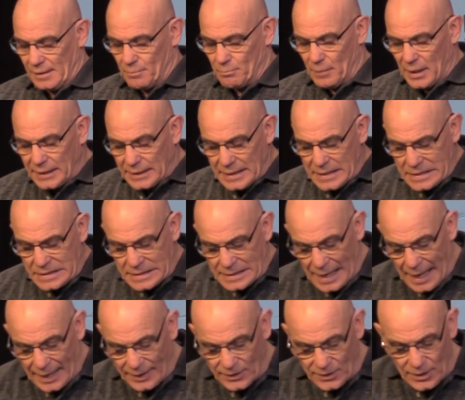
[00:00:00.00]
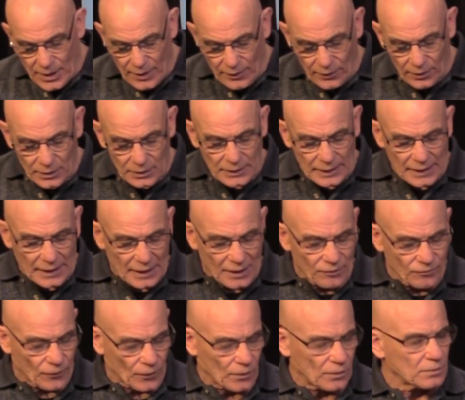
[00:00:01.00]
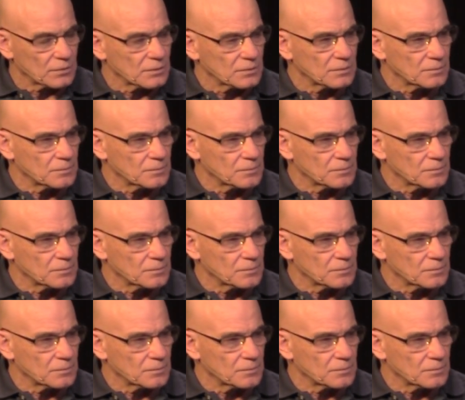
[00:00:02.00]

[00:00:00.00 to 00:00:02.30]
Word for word: Money is not inherently evil.